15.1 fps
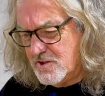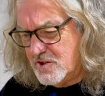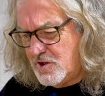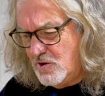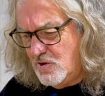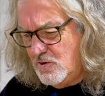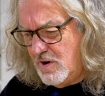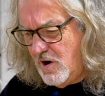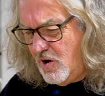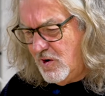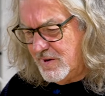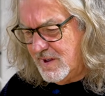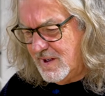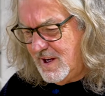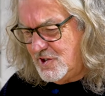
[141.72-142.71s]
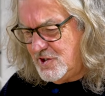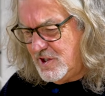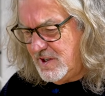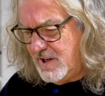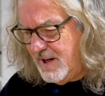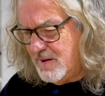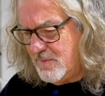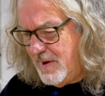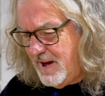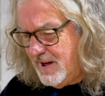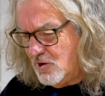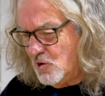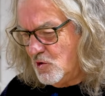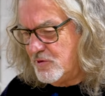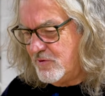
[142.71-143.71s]
Soon on Kitchen Nightmare,
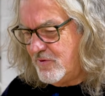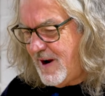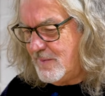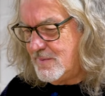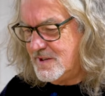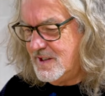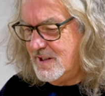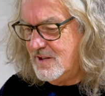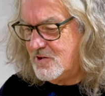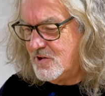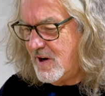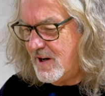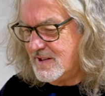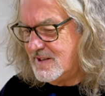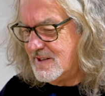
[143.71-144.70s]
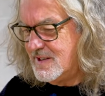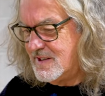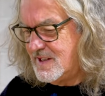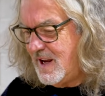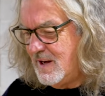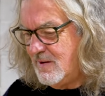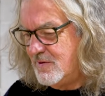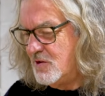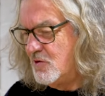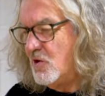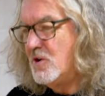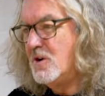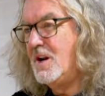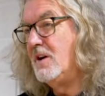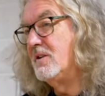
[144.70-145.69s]
Gordon Ramsay tries to save the Royal